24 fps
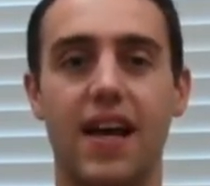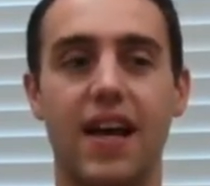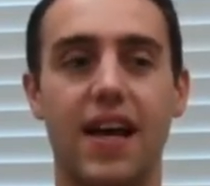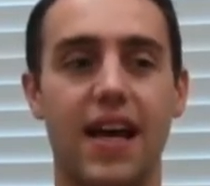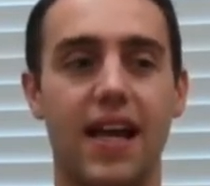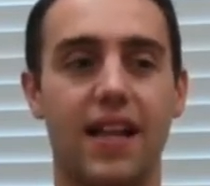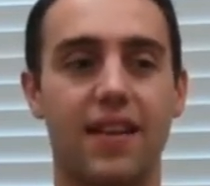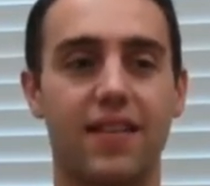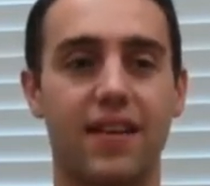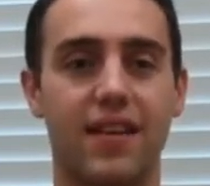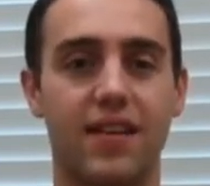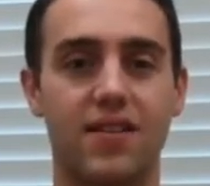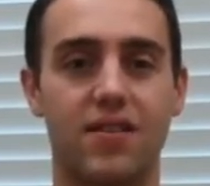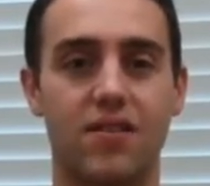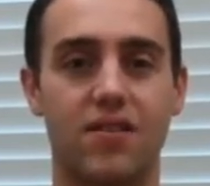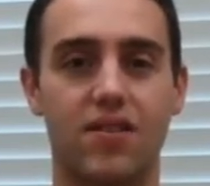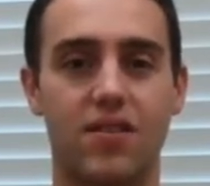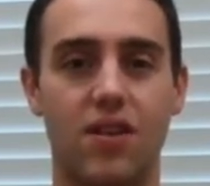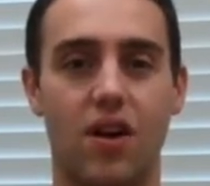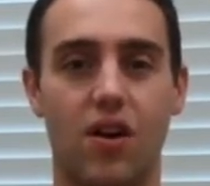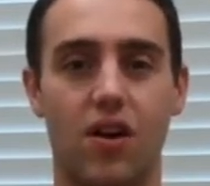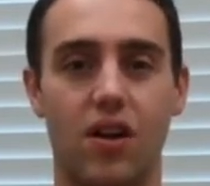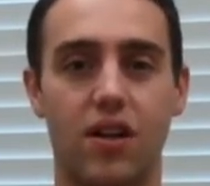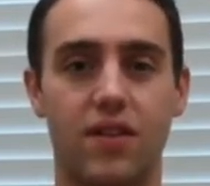and things are
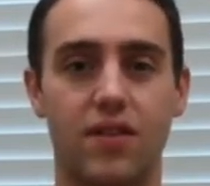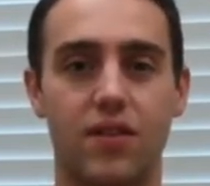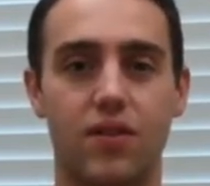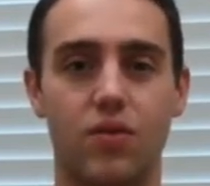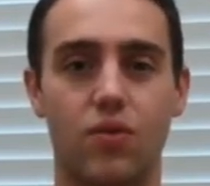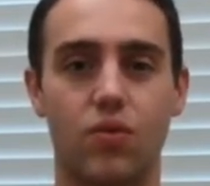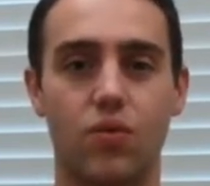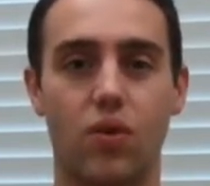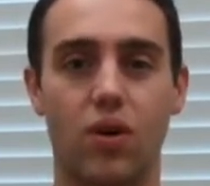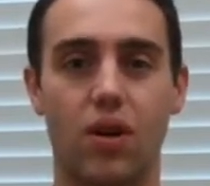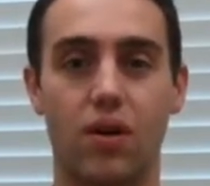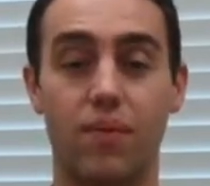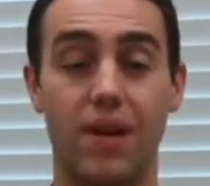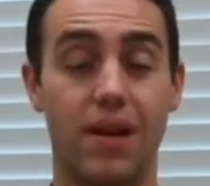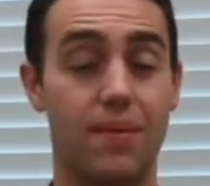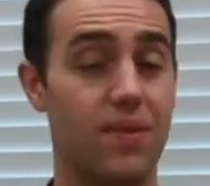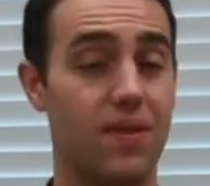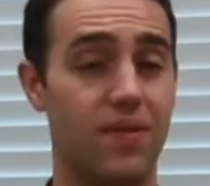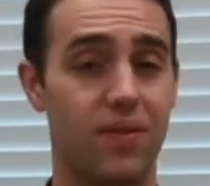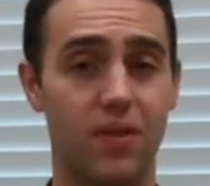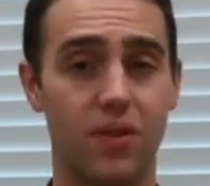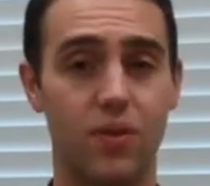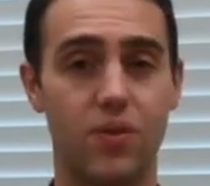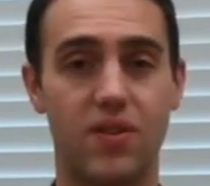starting to uh, maybe
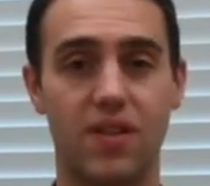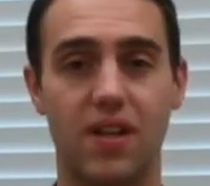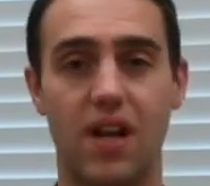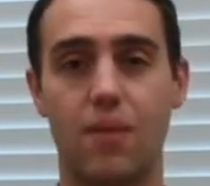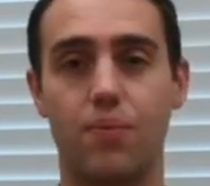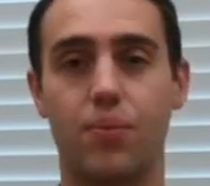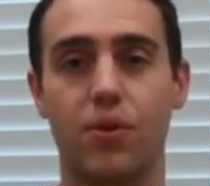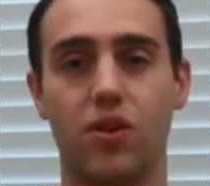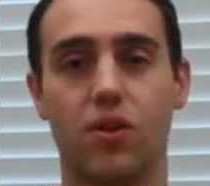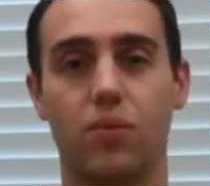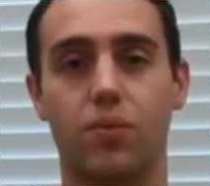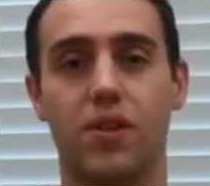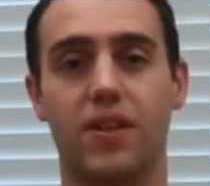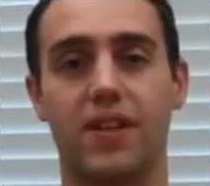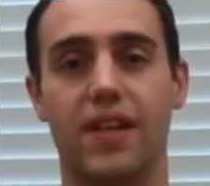even loosen up a little bit.